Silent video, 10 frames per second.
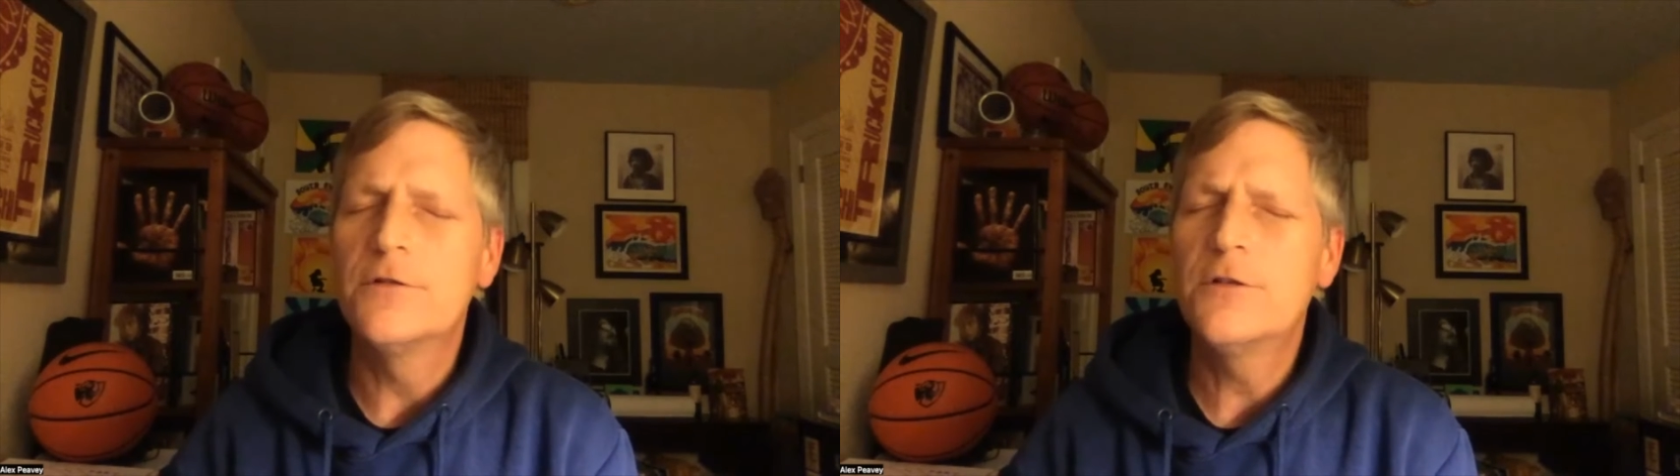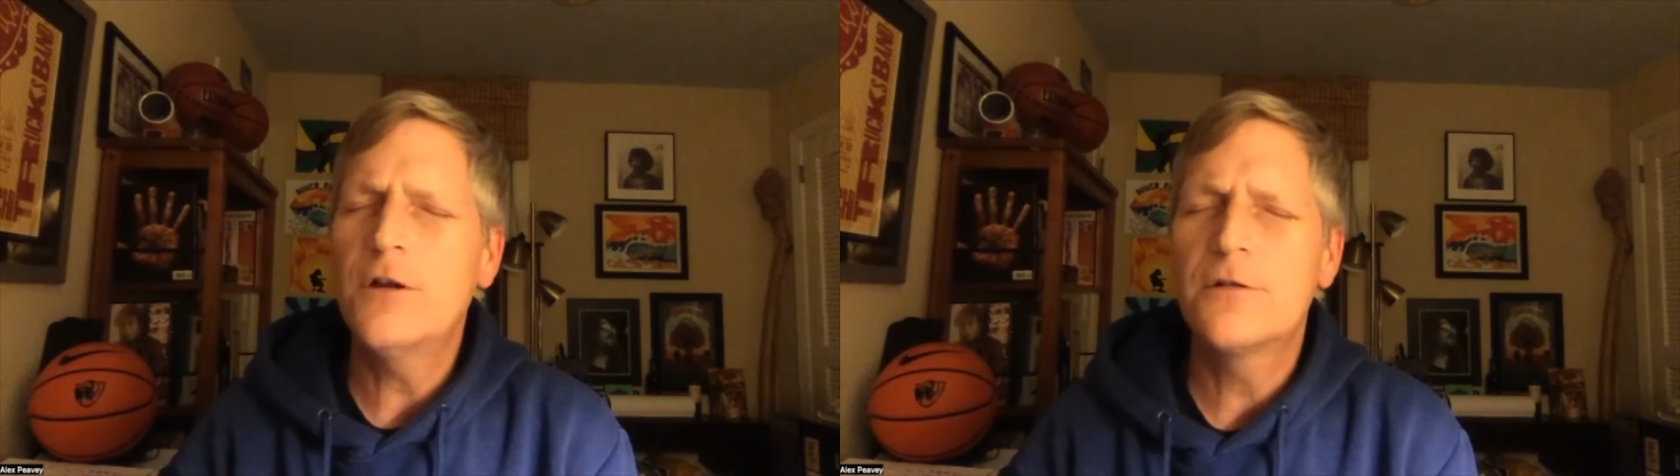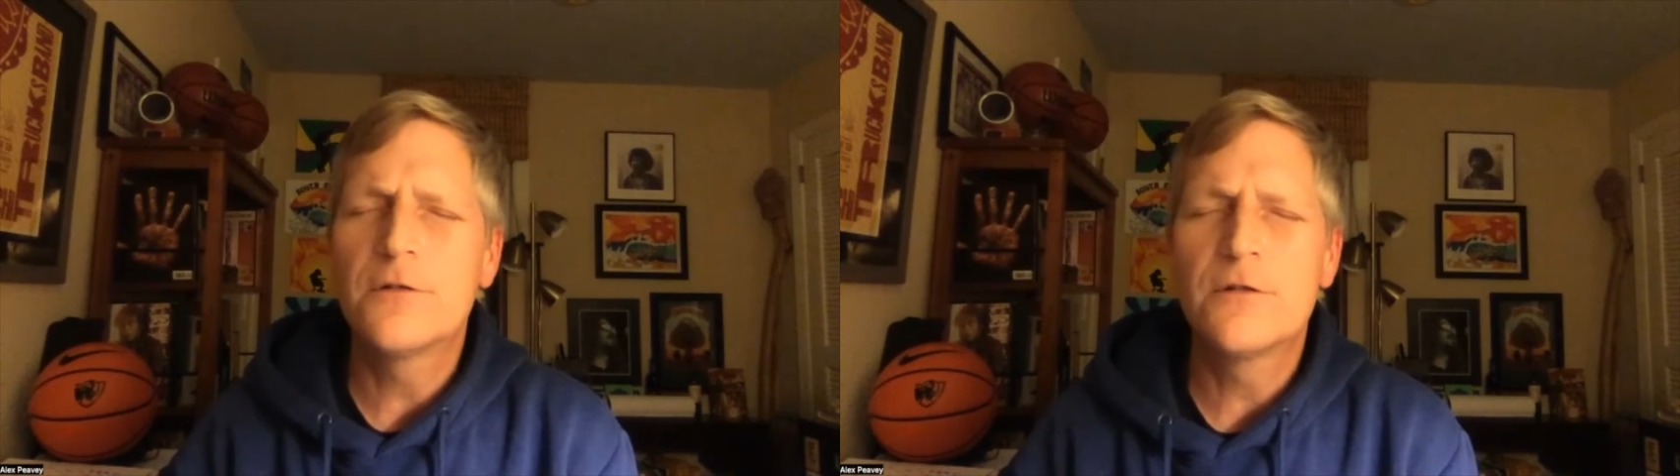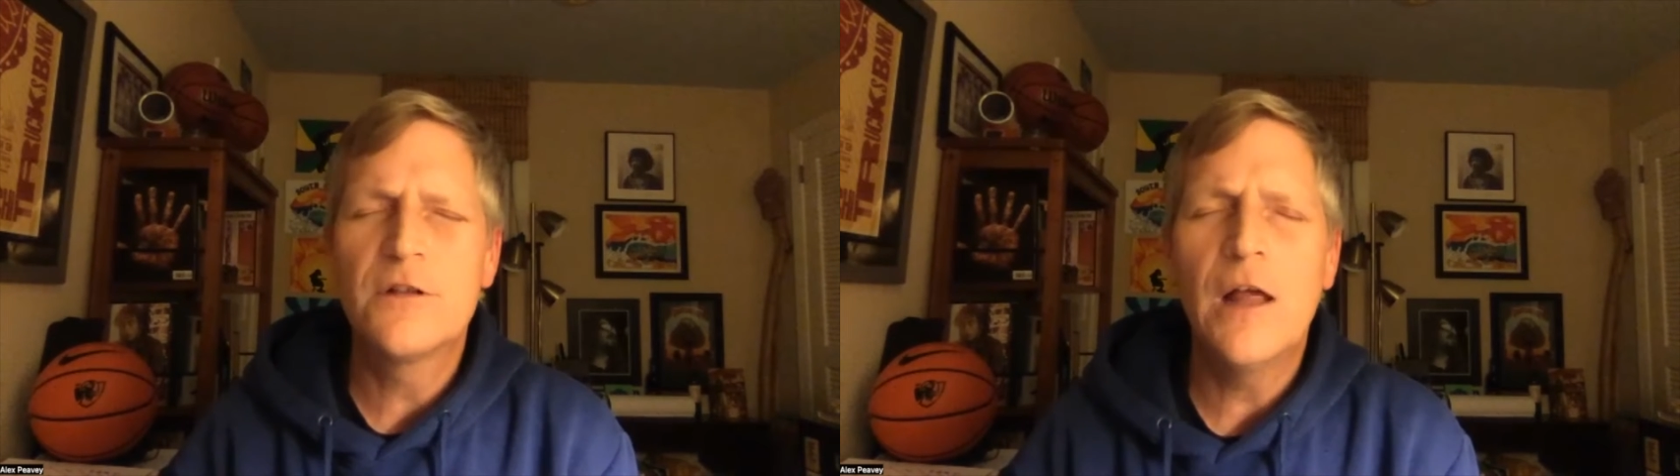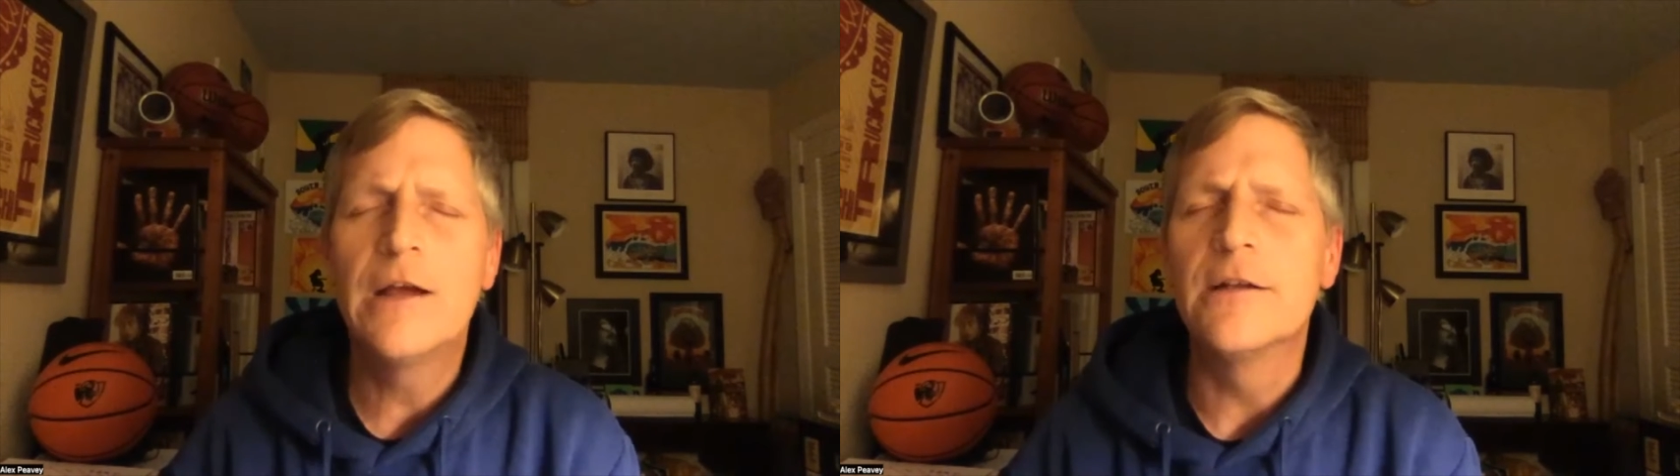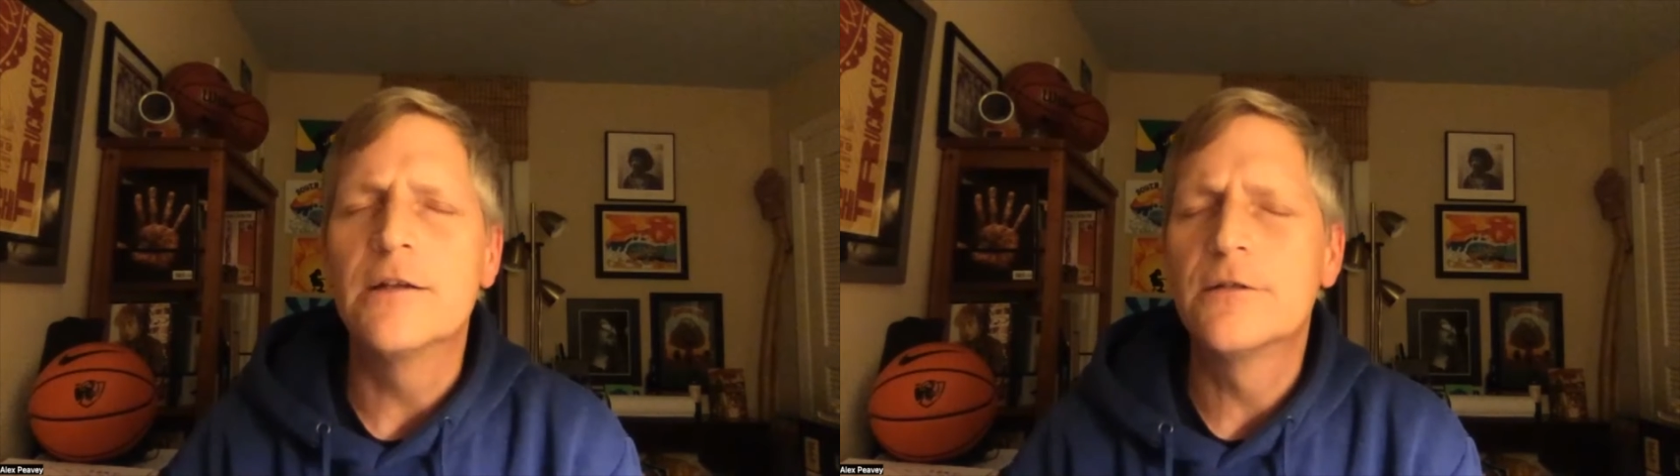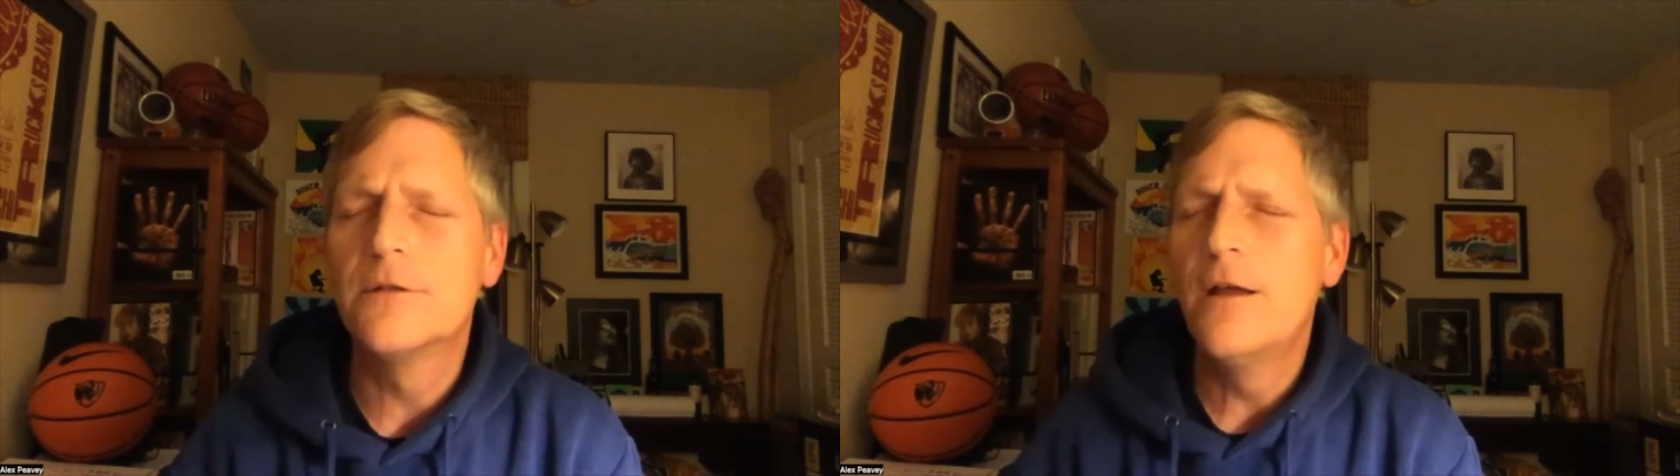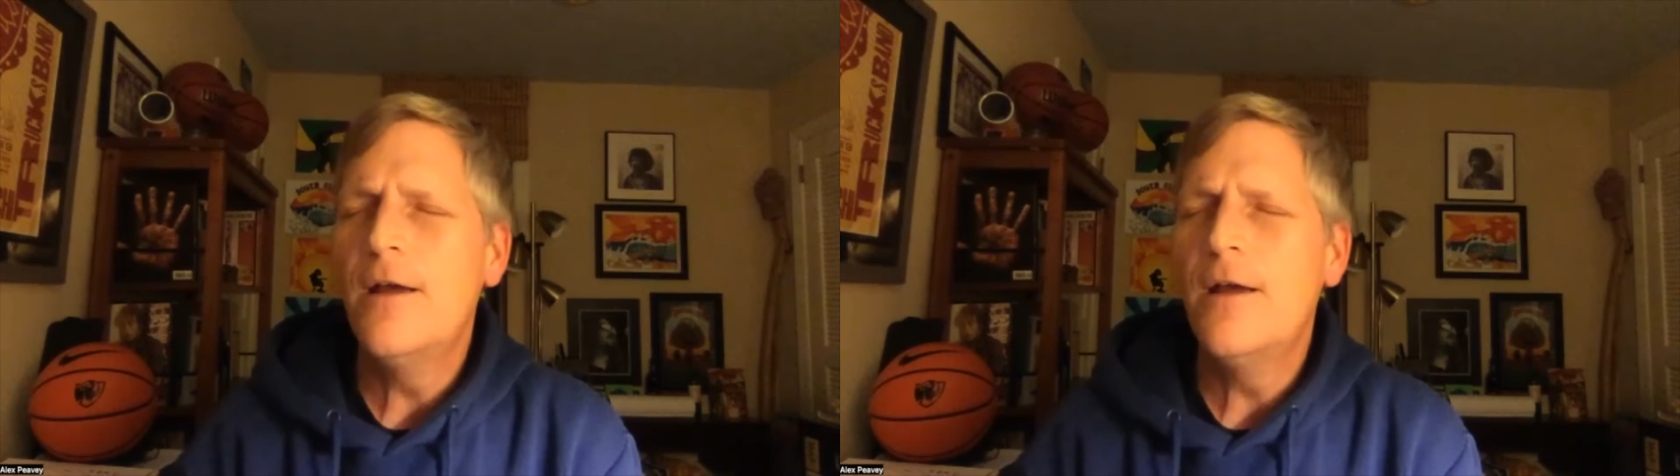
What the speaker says: just slightest,